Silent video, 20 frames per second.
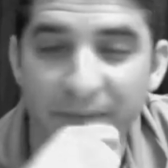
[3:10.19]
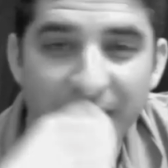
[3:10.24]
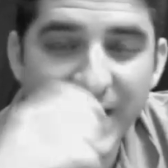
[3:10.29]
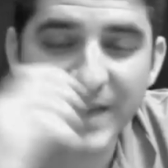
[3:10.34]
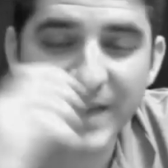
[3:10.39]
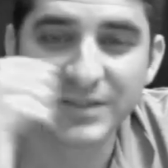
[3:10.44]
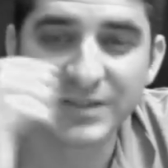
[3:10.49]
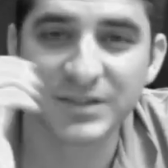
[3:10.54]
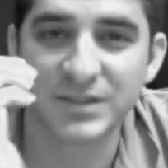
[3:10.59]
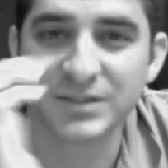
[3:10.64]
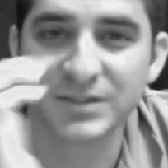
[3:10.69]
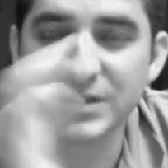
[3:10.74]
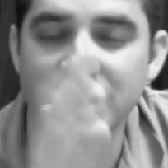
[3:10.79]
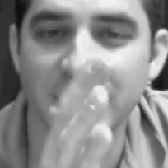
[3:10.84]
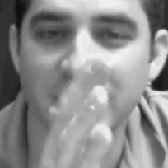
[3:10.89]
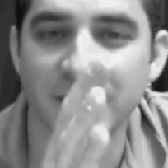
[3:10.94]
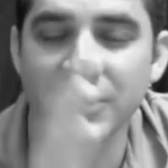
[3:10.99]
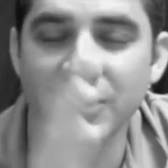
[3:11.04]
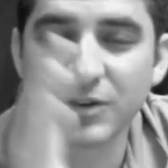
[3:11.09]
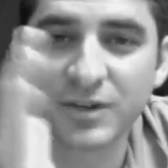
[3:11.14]
has these
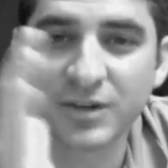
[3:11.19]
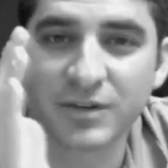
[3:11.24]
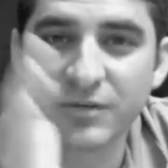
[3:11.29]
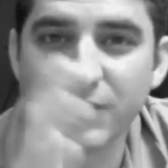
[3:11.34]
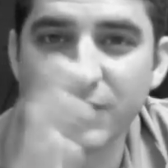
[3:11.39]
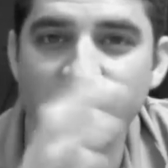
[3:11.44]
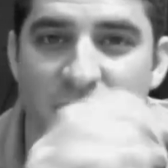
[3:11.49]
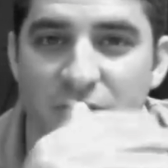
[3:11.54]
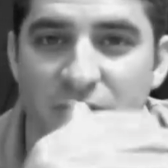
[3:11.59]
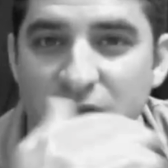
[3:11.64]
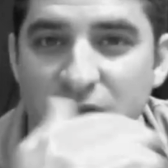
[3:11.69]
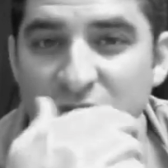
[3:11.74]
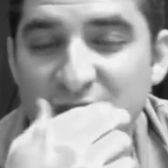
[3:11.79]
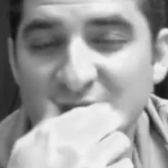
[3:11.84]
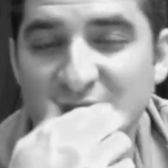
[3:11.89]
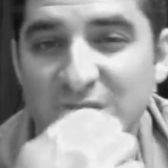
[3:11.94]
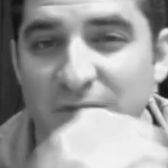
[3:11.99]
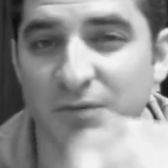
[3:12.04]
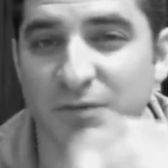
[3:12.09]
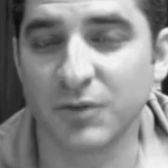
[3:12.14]
killer conversions,
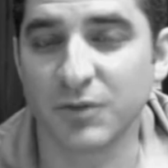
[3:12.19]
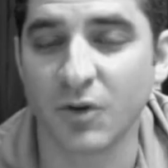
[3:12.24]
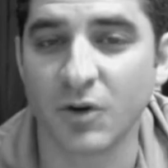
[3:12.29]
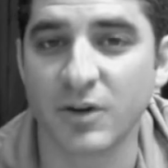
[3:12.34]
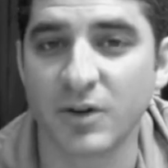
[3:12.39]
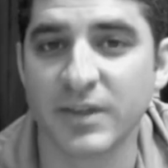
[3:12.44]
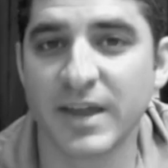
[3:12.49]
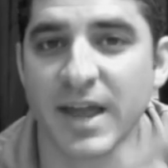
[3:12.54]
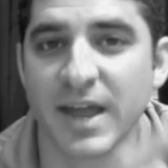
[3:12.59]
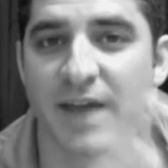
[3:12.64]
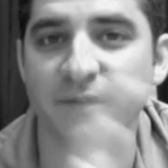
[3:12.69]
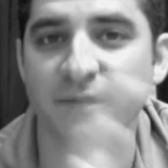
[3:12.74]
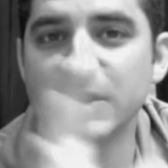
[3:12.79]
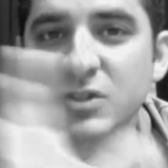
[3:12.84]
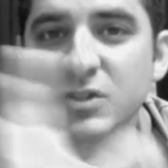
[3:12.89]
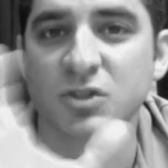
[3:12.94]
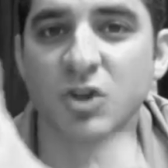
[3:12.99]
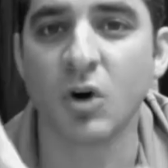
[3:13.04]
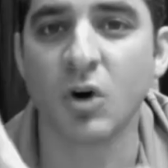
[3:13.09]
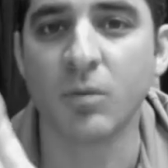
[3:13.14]
because in Florida they have
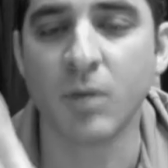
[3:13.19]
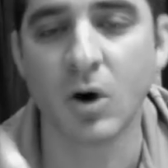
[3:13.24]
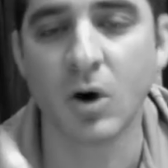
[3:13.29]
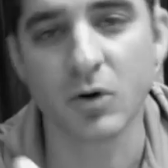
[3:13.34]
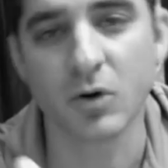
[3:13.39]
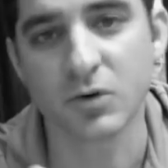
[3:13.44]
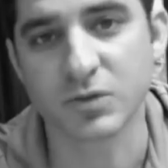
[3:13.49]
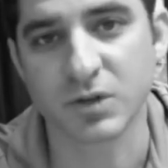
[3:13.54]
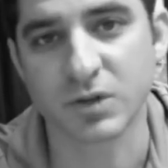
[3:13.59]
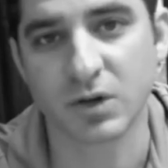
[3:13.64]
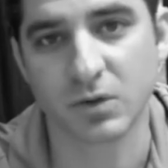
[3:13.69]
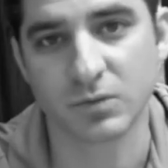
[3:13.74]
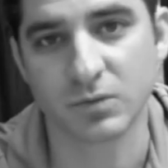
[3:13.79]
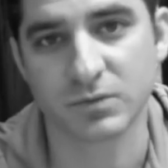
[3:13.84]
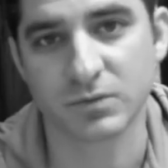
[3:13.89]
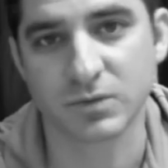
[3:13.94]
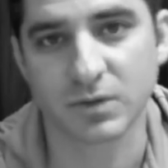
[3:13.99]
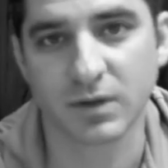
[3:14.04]
these no motor zones